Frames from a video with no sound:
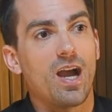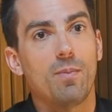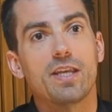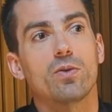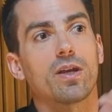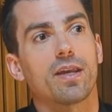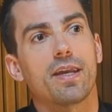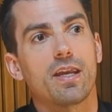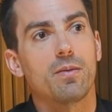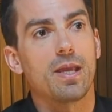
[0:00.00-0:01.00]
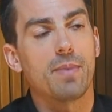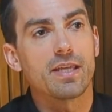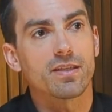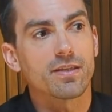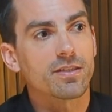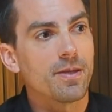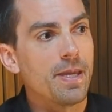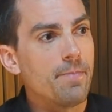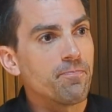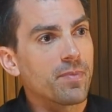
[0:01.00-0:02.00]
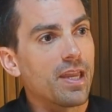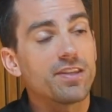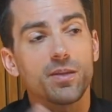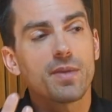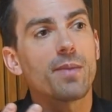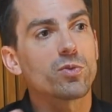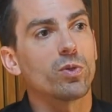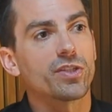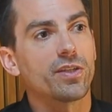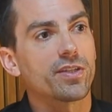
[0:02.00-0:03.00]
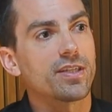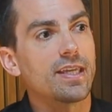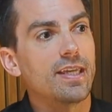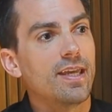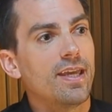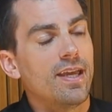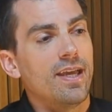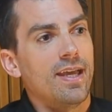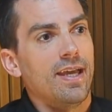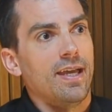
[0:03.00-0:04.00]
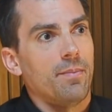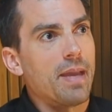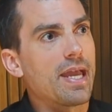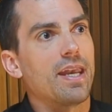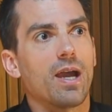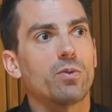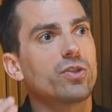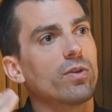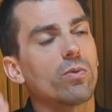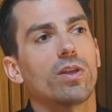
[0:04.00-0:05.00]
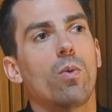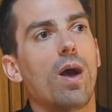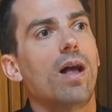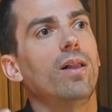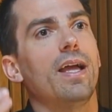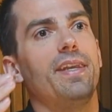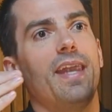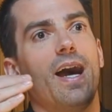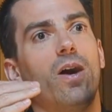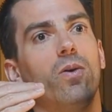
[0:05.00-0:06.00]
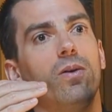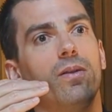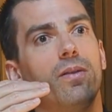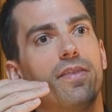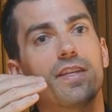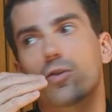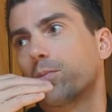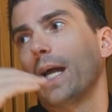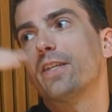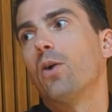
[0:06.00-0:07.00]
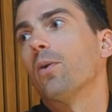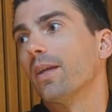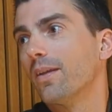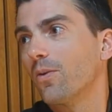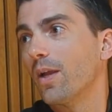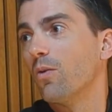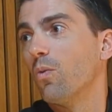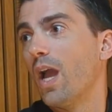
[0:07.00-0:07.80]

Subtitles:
How am I doing on a day-to-day basis? And sometimes we'll still see, man, I was doing really well and now things are plateauing, right?